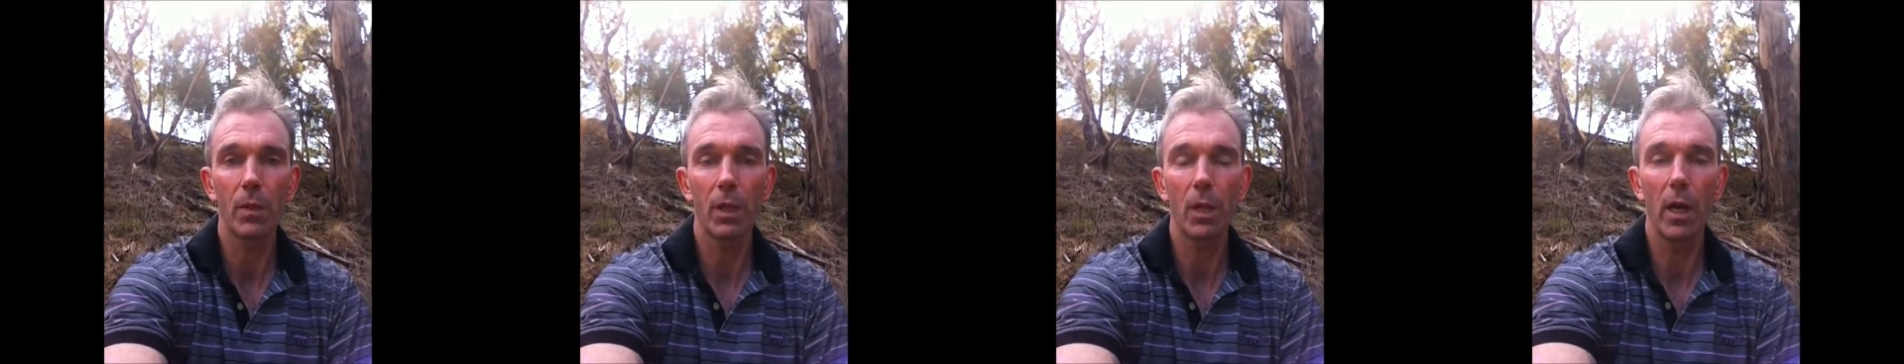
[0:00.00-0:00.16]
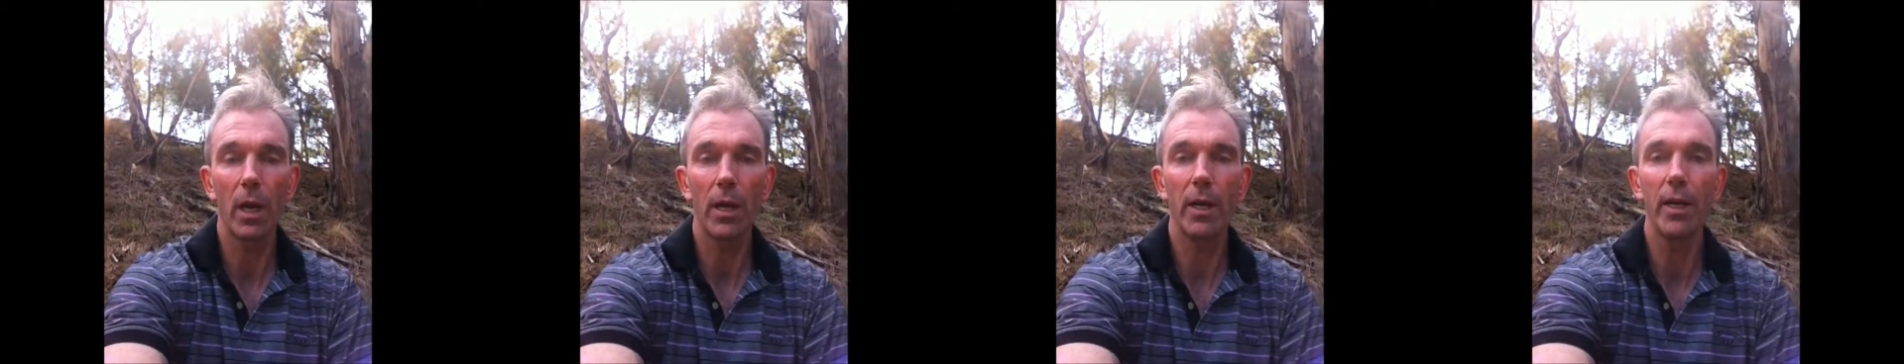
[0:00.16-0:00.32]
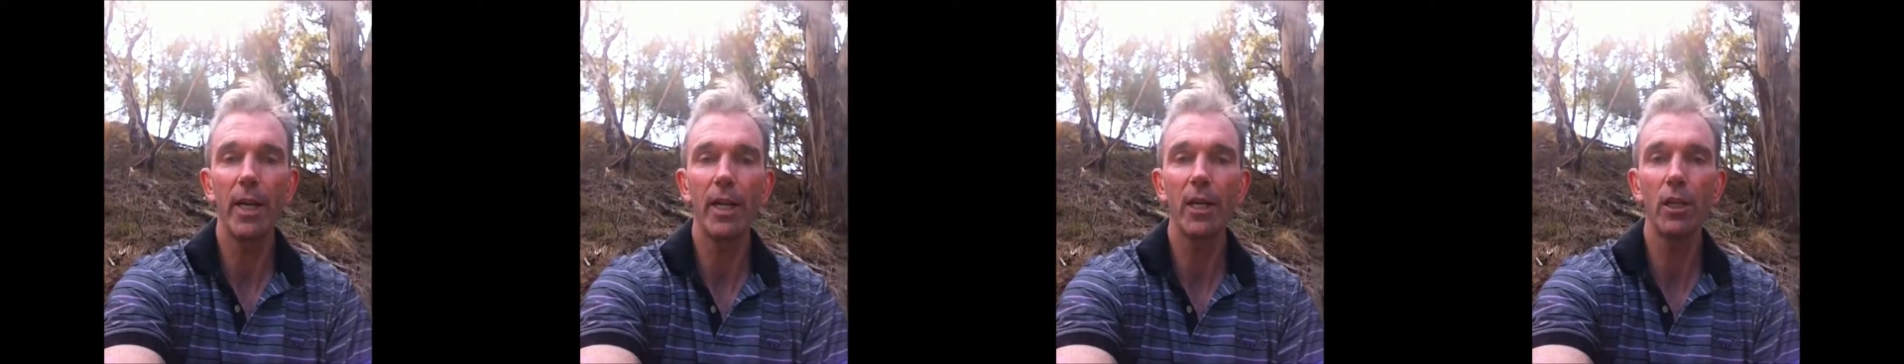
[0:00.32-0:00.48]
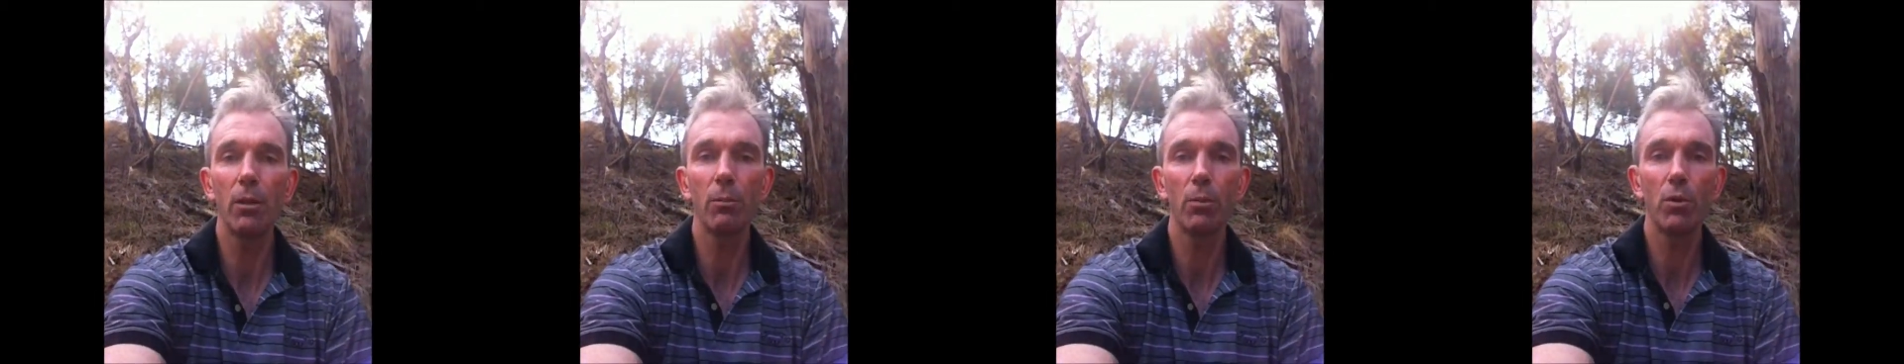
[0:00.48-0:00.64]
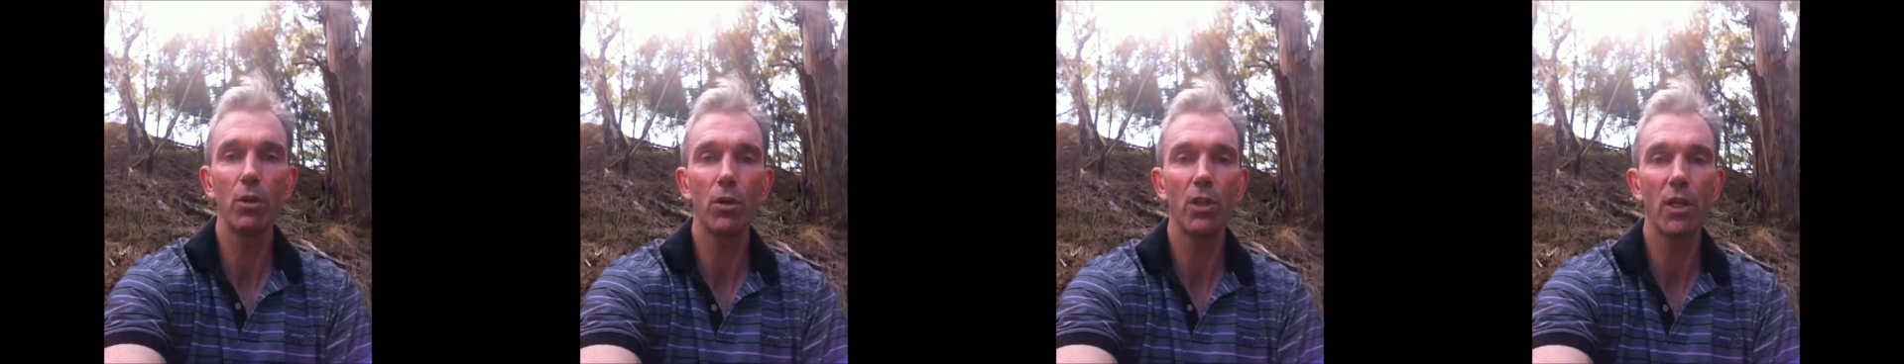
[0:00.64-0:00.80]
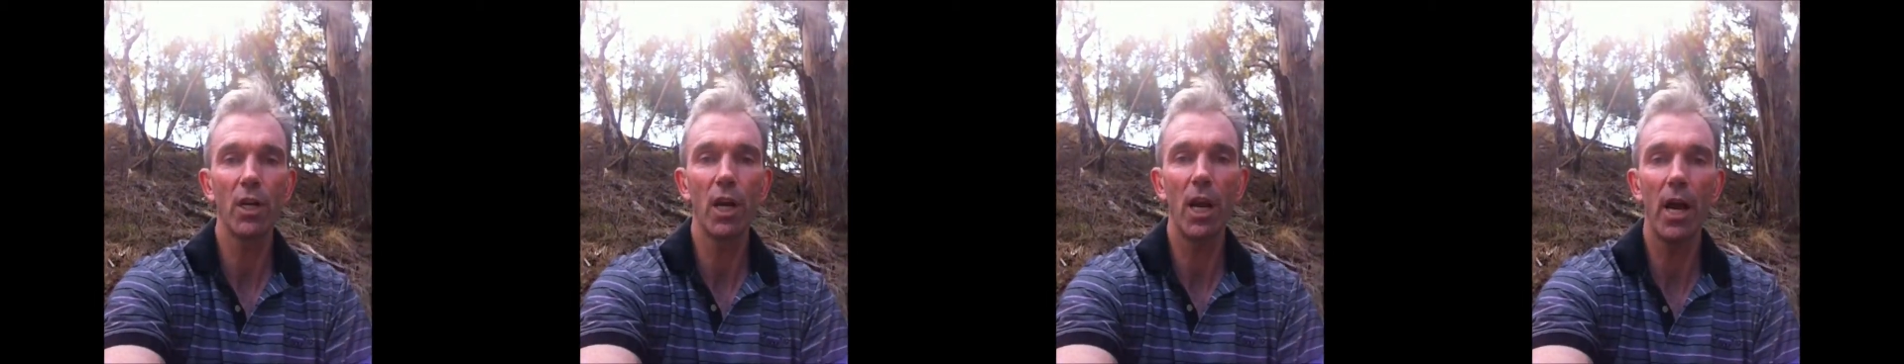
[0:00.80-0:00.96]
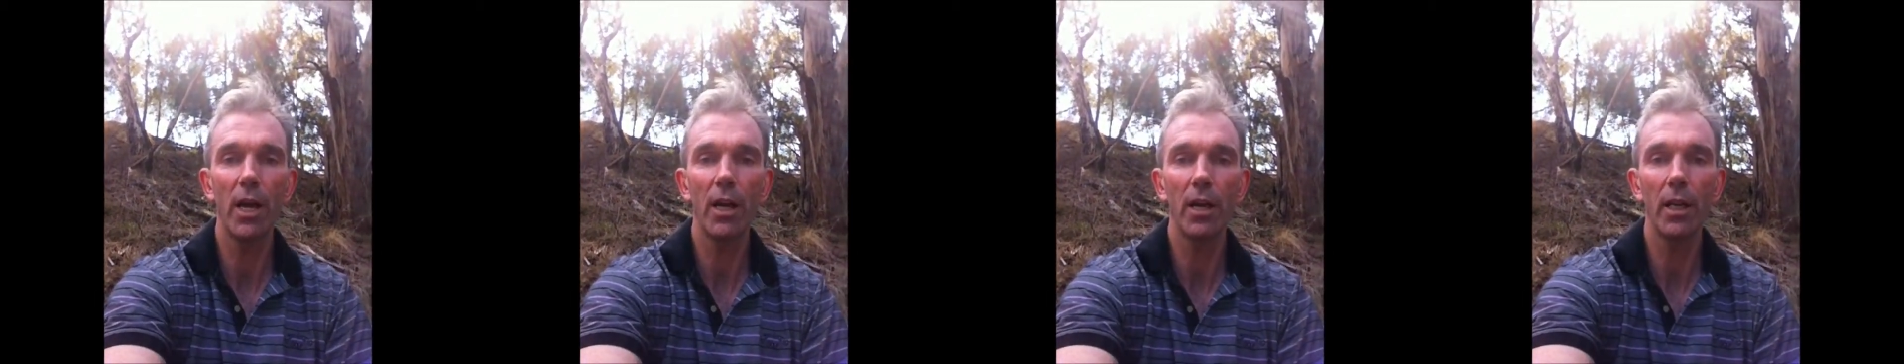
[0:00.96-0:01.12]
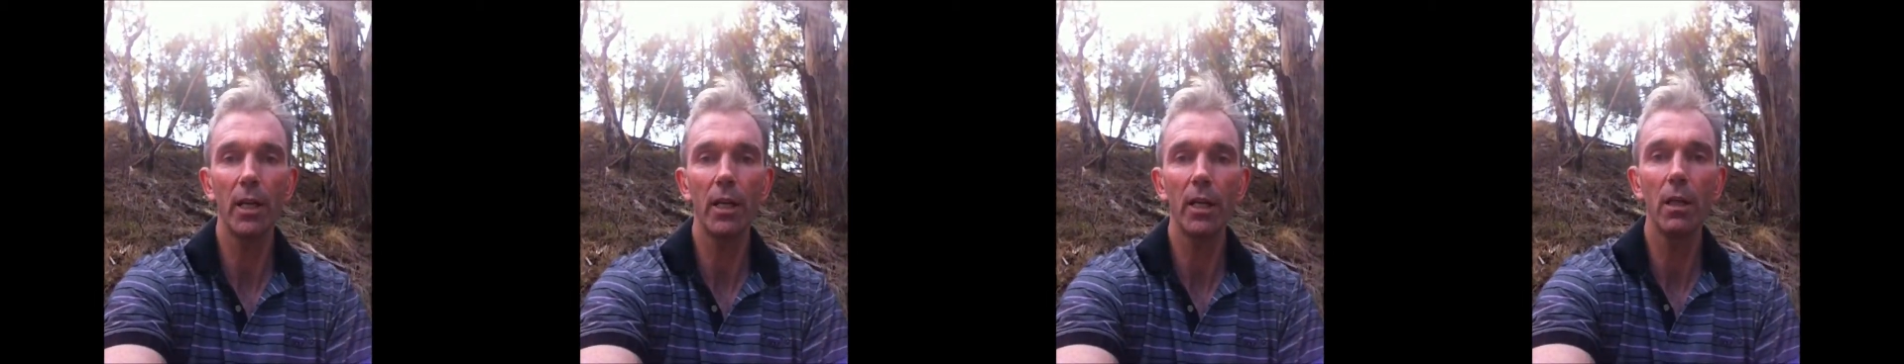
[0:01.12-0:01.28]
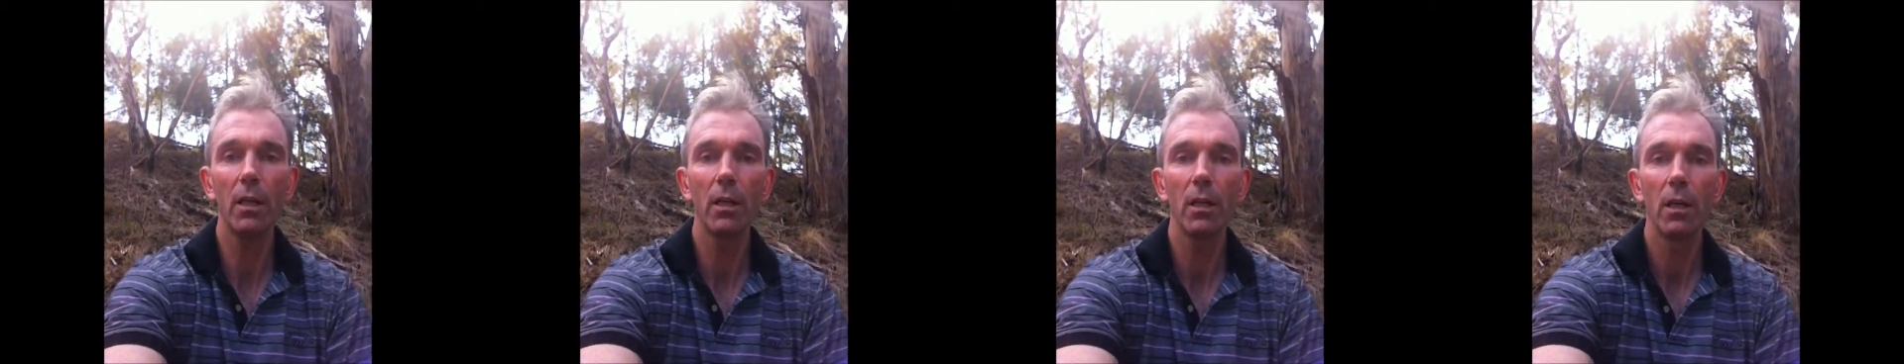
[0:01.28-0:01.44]
Anita
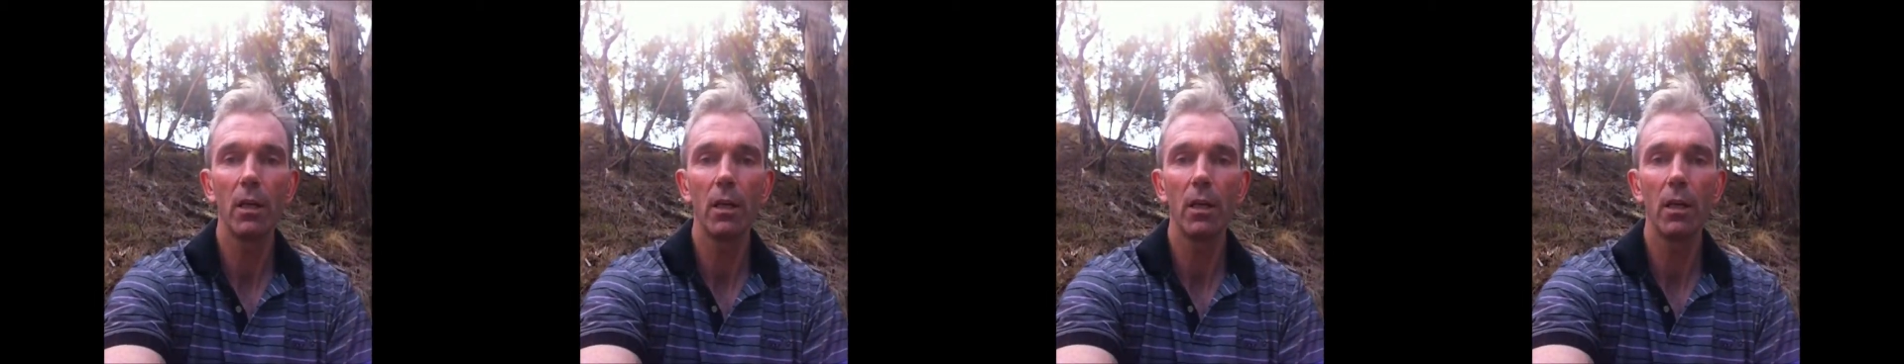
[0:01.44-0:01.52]
Moorjani